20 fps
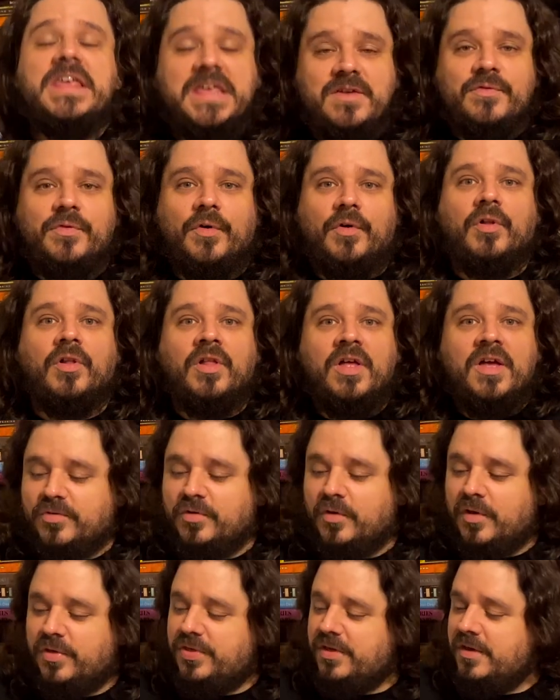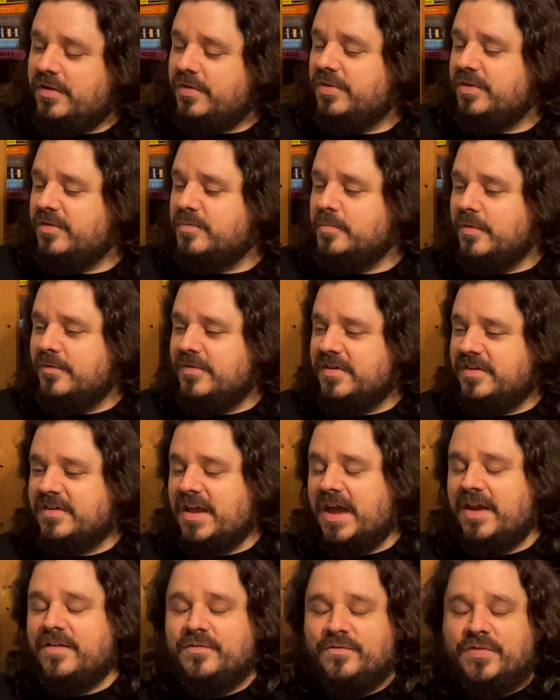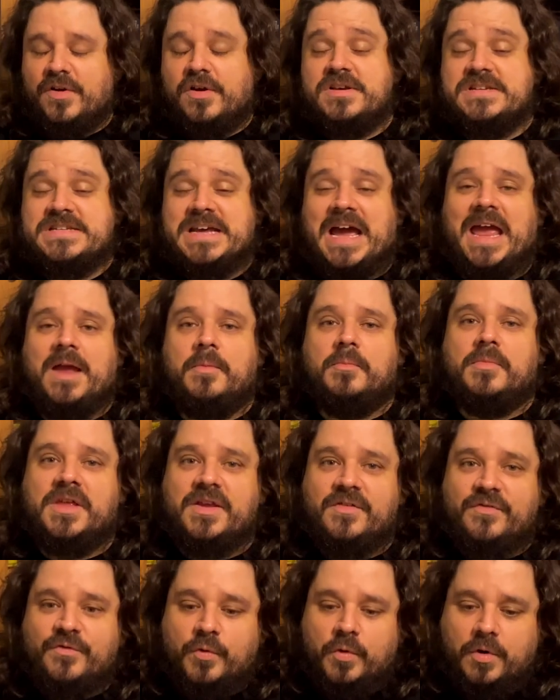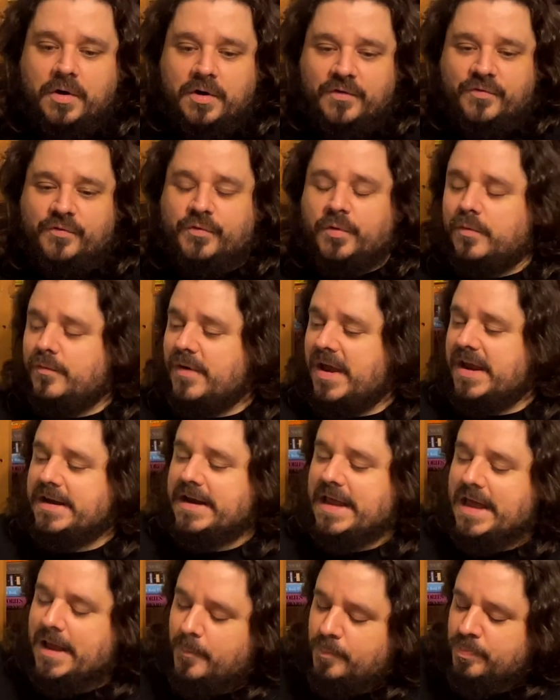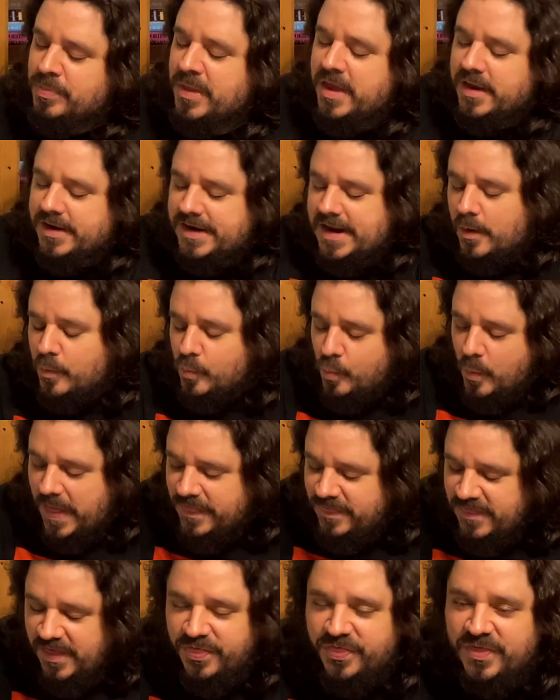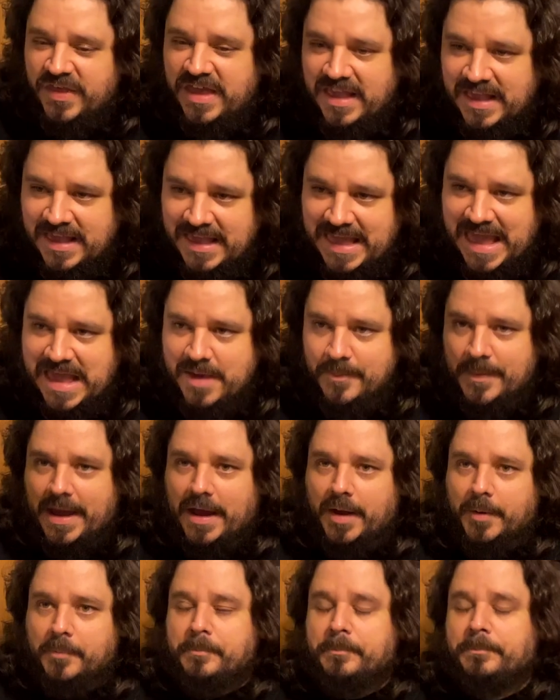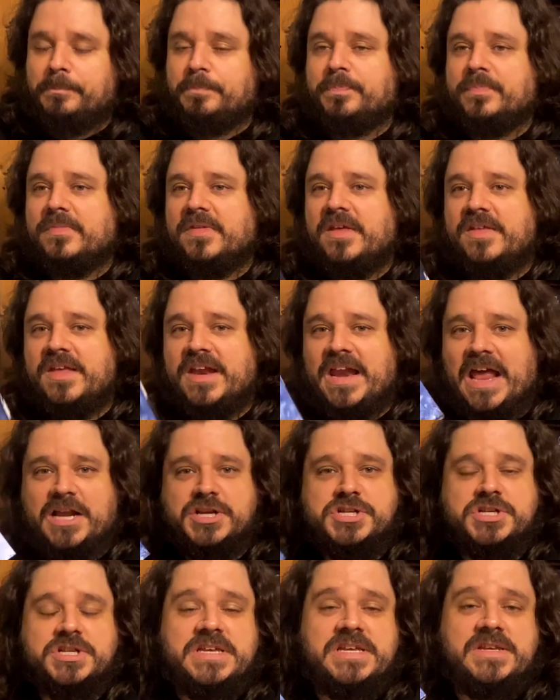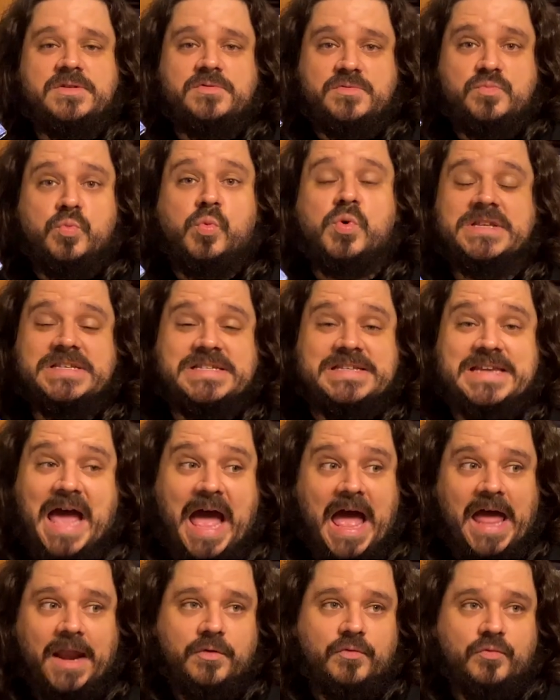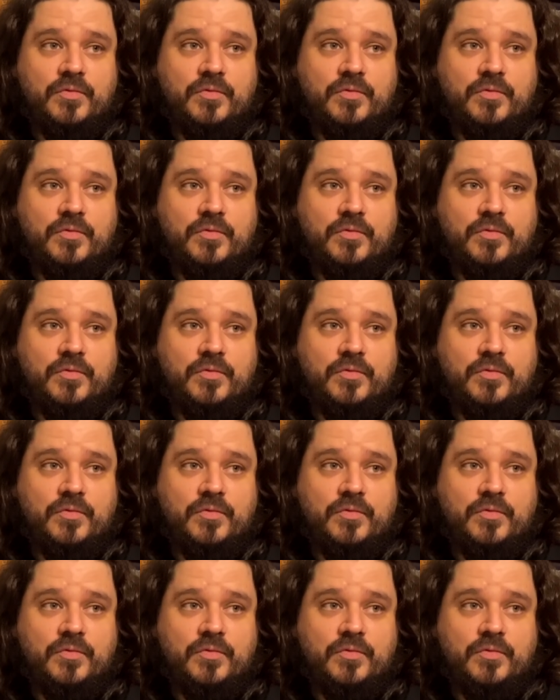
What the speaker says: evil. So I think this movie is kind of very timely for right now. Now, when The Thing came out, it actually was not